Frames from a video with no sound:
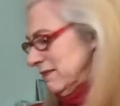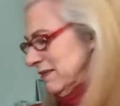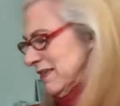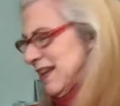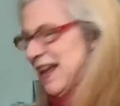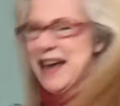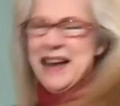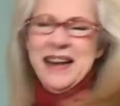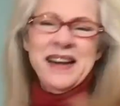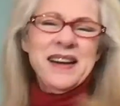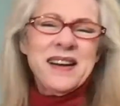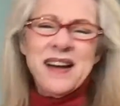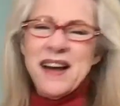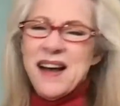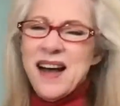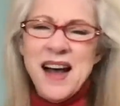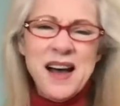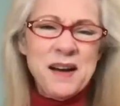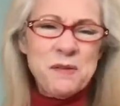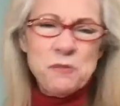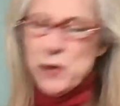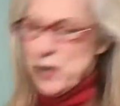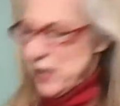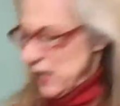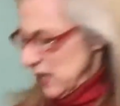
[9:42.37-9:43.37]
I
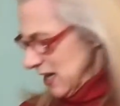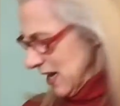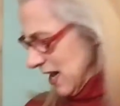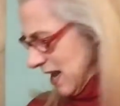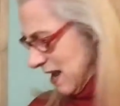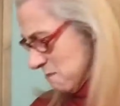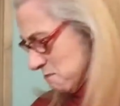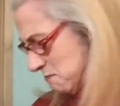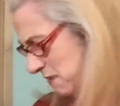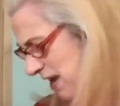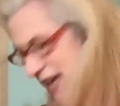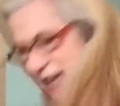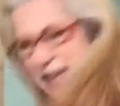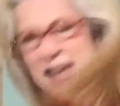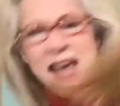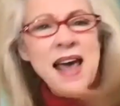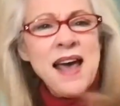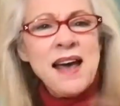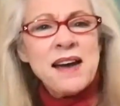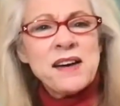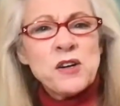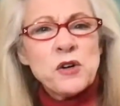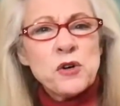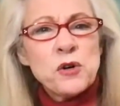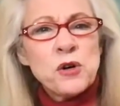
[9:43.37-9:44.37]
wouldn't let my
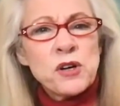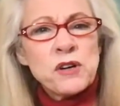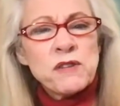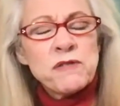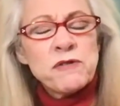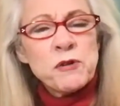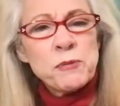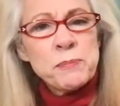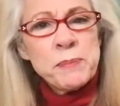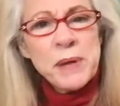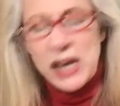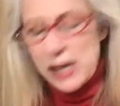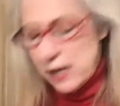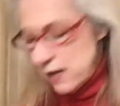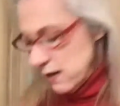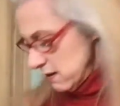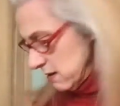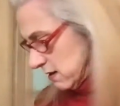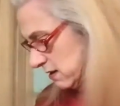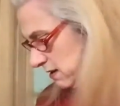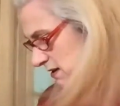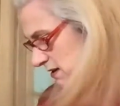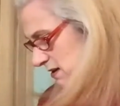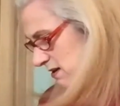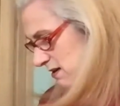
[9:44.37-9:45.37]
cat cook for me
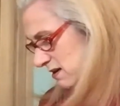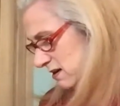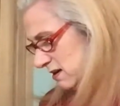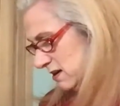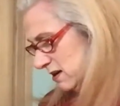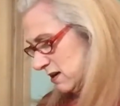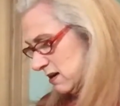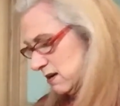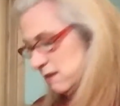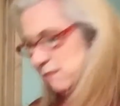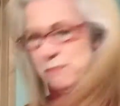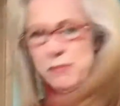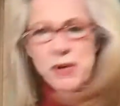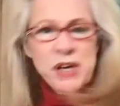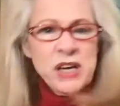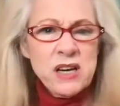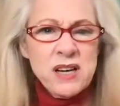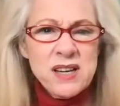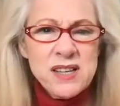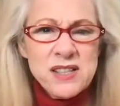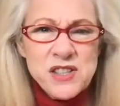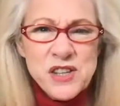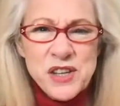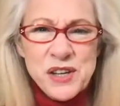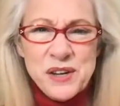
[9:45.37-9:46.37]

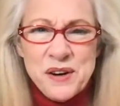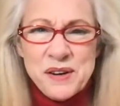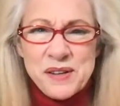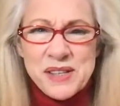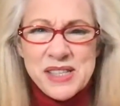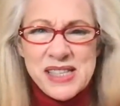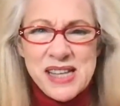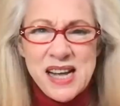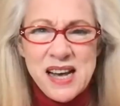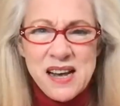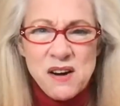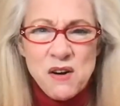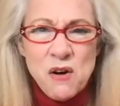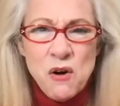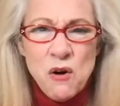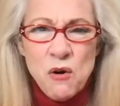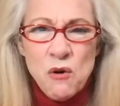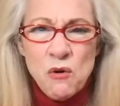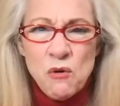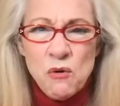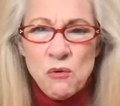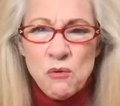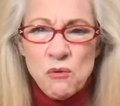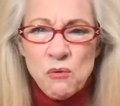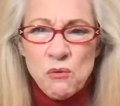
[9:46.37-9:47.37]
because, you know, it's that
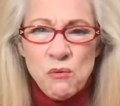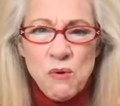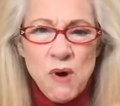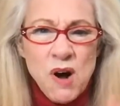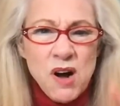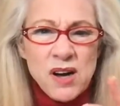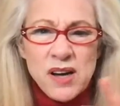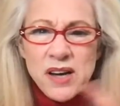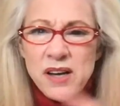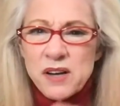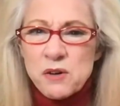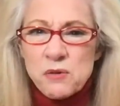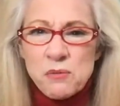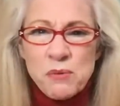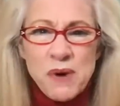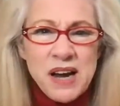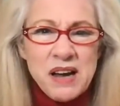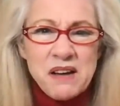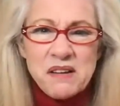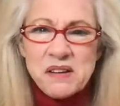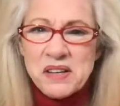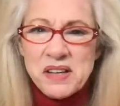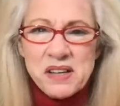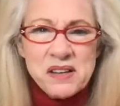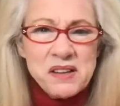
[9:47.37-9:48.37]
whole walking
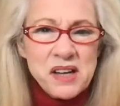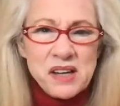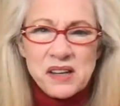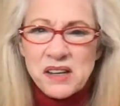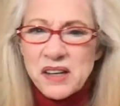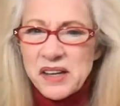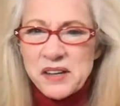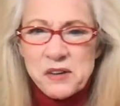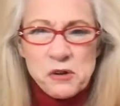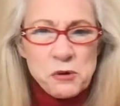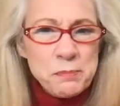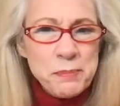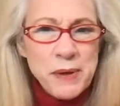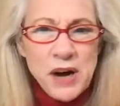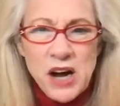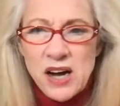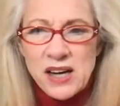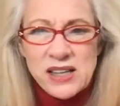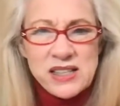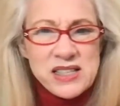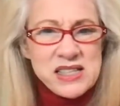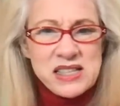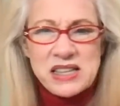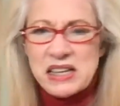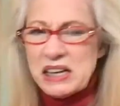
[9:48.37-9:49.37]
around in the litter
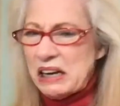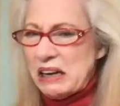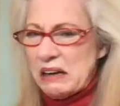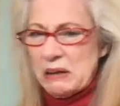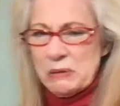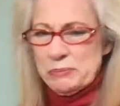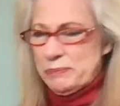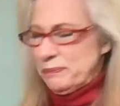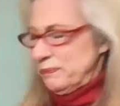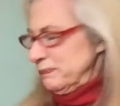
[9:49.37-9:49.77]
box thing.